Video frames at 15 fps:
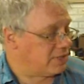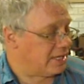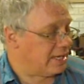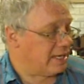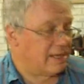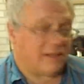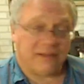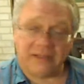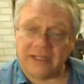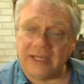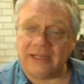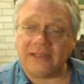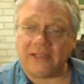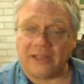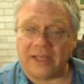which I
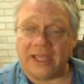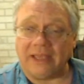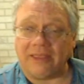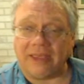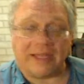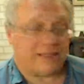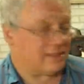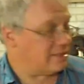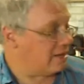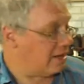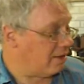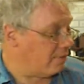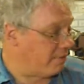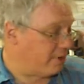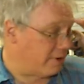tend to like that
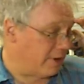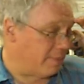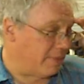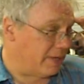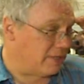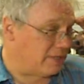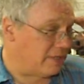style very